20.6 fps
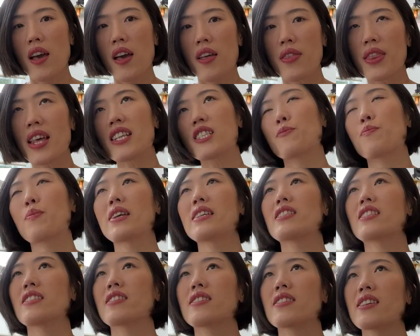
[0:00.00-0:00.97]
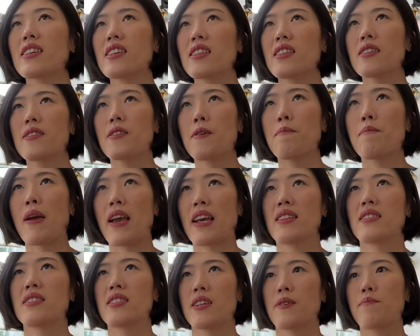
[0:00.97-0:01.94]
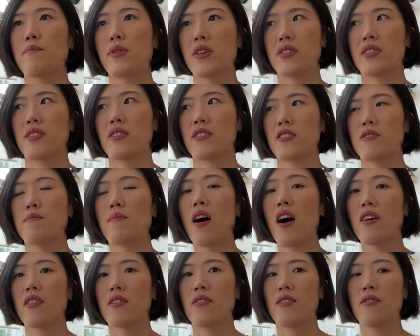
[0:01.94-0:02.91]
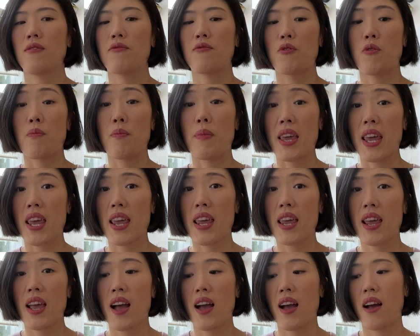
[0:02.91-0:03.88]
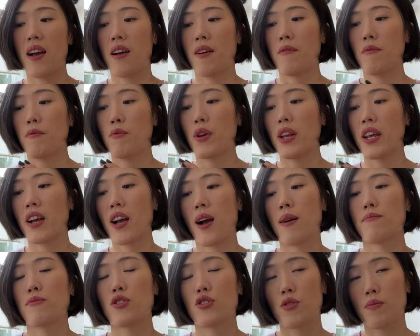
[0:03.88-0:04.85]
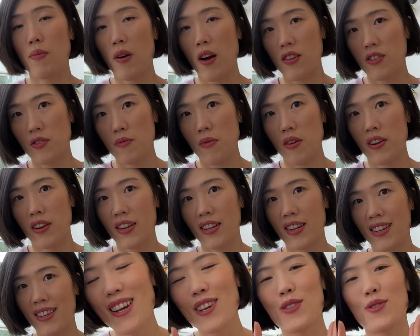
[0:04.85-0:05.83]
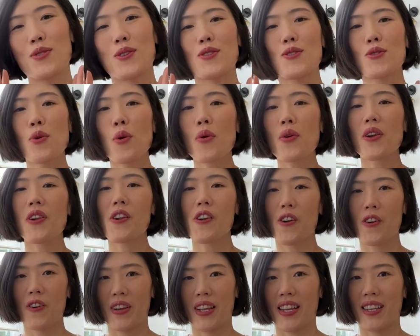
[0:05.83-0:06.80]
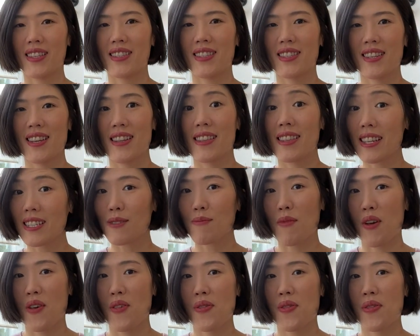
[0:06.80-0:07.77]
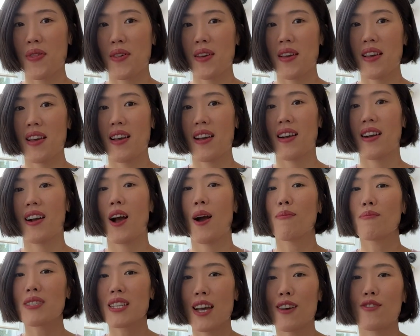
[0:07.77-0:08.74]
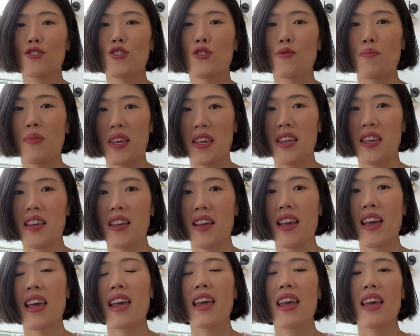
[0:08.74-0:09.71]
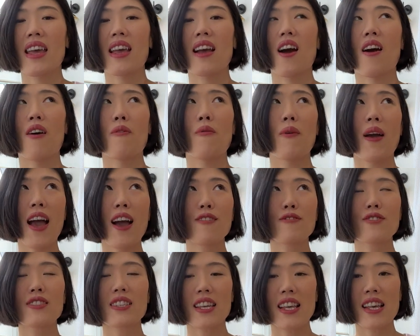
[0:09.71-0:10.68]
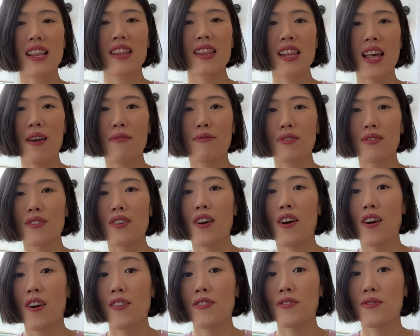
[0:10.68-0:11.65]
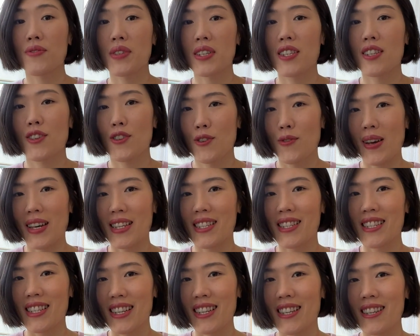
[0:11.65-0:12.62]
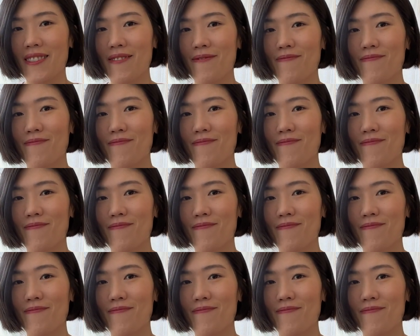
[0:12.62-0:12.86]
that's basically the basic business model for me when it comes to Poshmark. So the total earnings this month comes out to be around 1100 USD.